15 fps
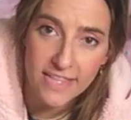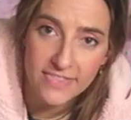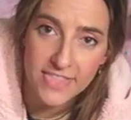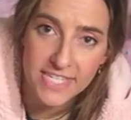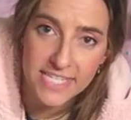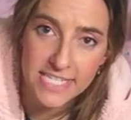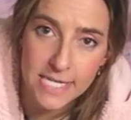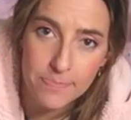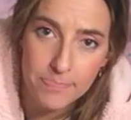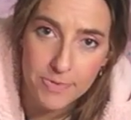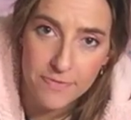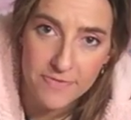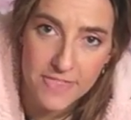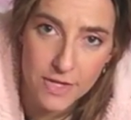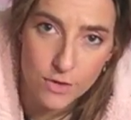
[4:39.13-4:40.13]
at the tip
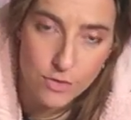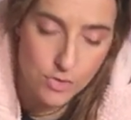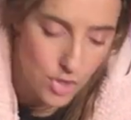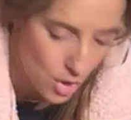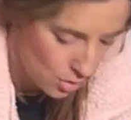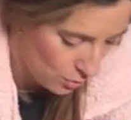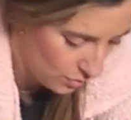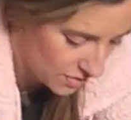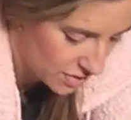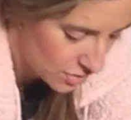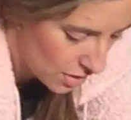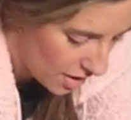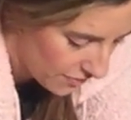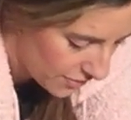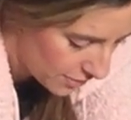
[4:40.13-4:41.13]
of their nose,
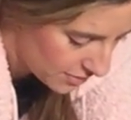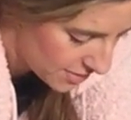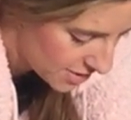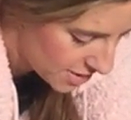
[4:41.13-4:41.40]
not their